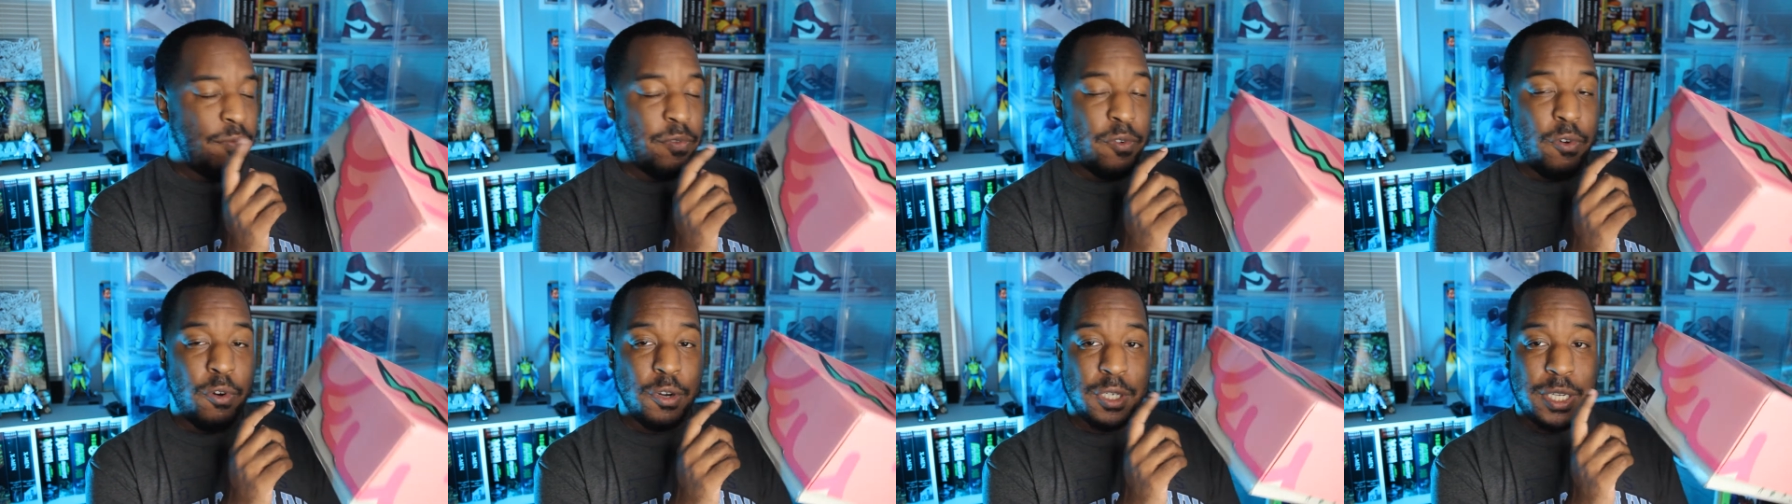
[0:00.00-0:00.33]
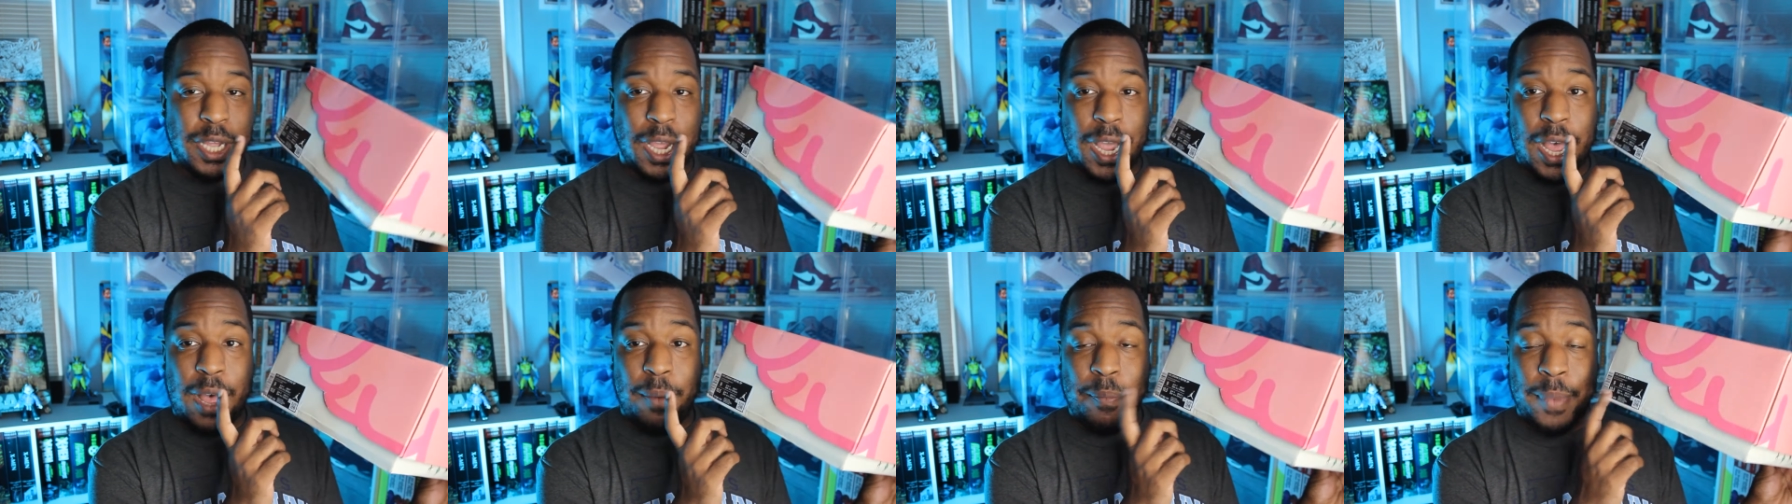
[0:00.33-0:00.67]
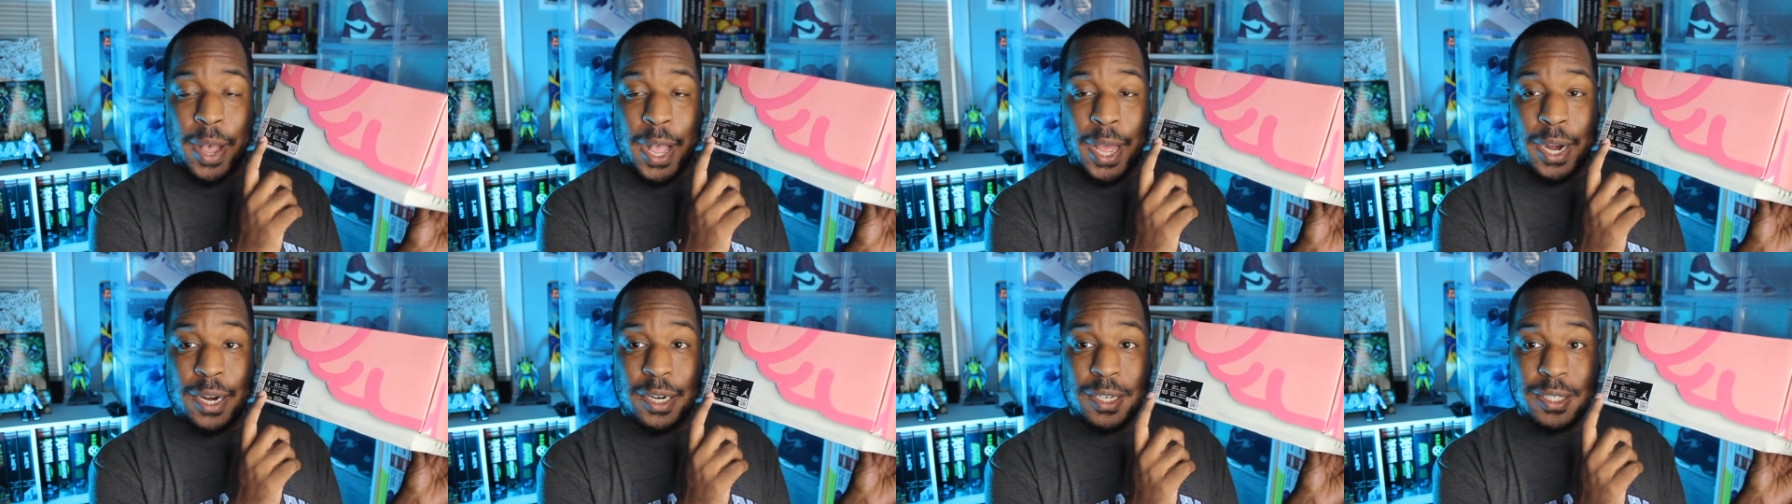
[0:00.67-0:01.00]
course, I got
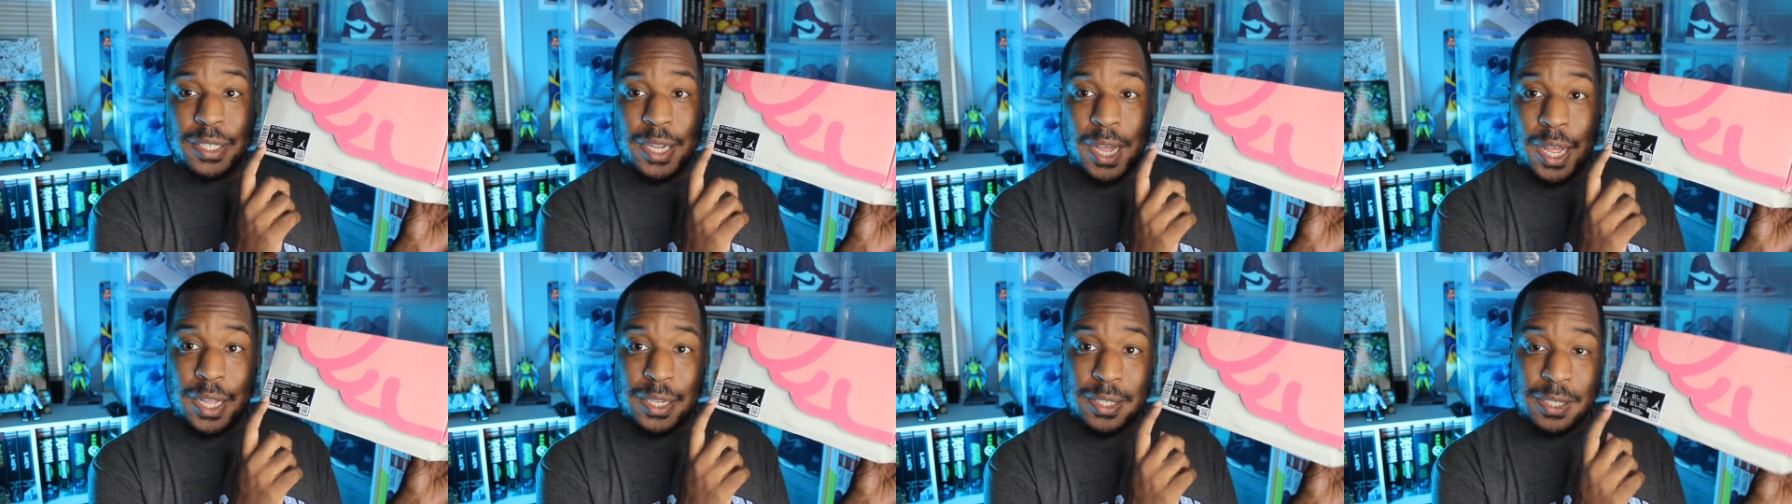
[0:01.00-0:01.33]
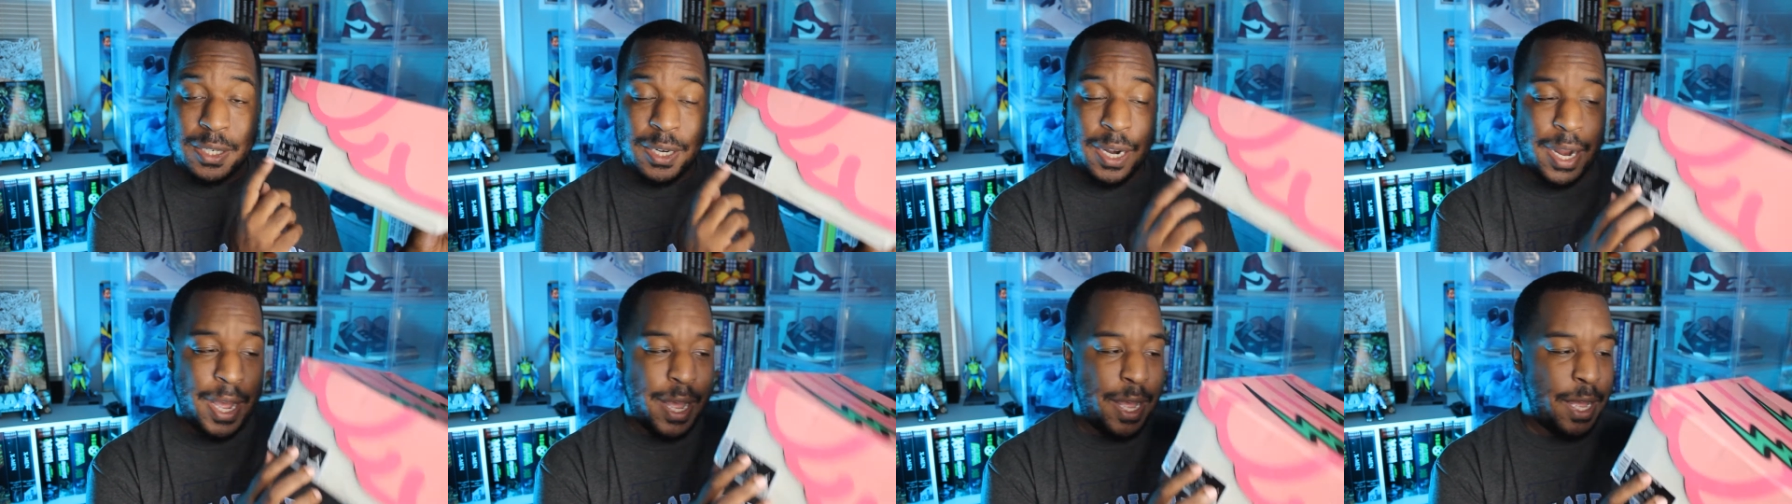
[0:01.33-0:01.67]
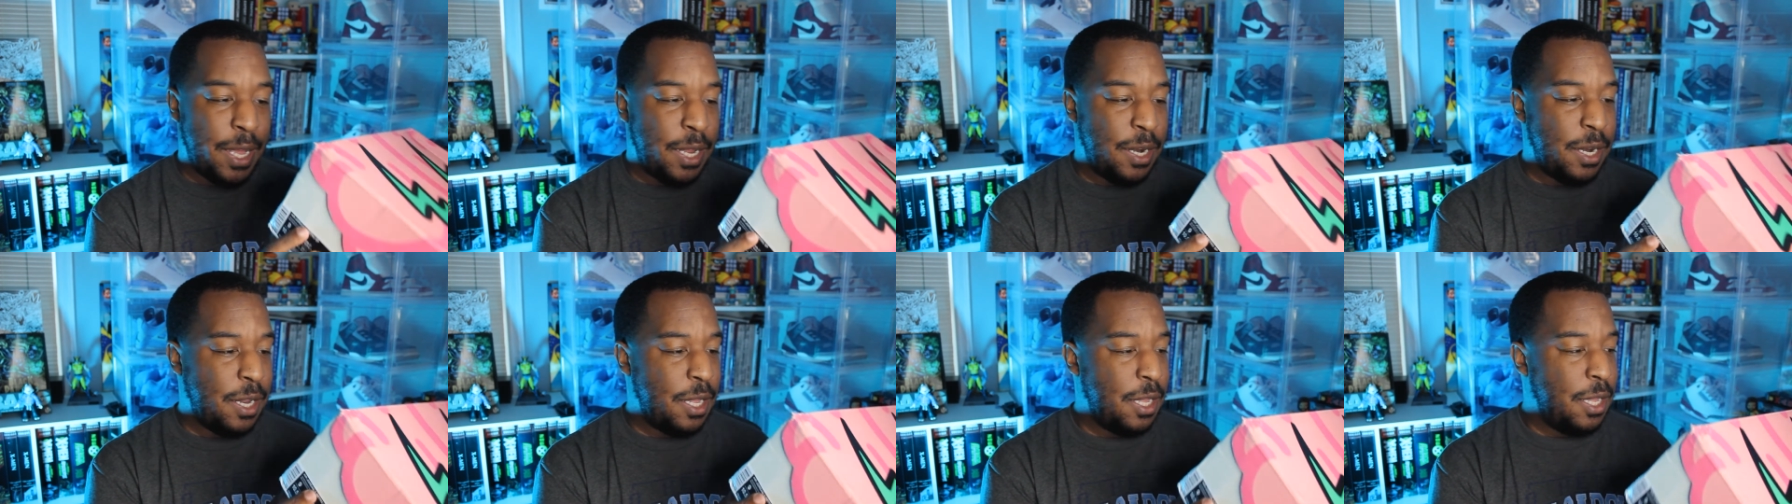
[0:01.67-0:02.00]
mine in a size
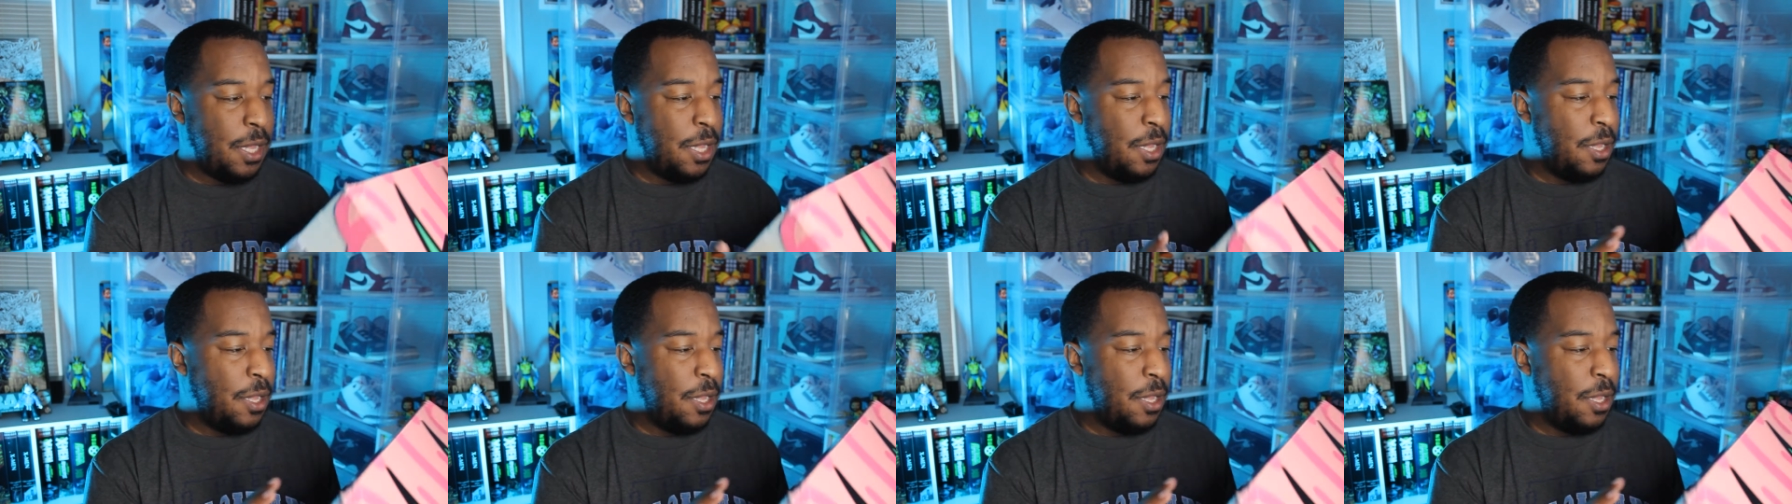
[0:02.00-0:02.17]
nine